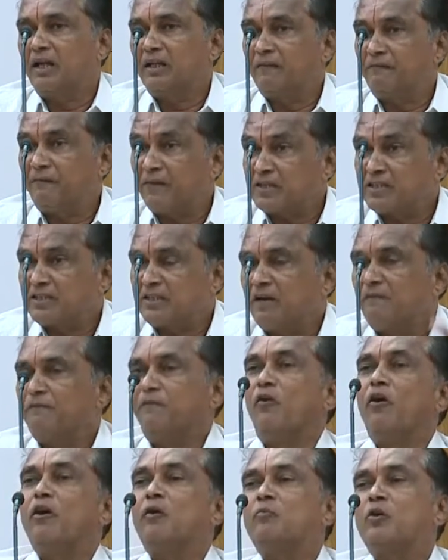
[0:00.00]
and the first and
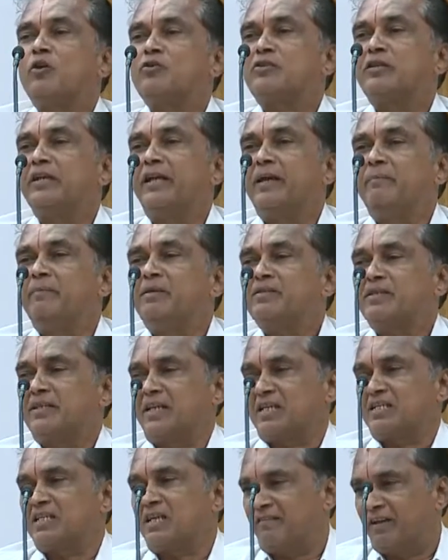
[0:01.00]
foremost name is
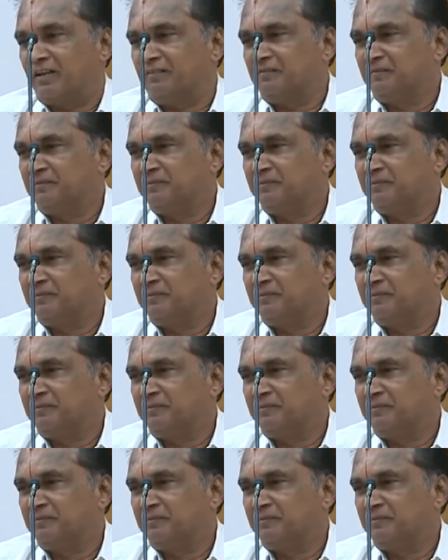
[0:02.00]
Kesha.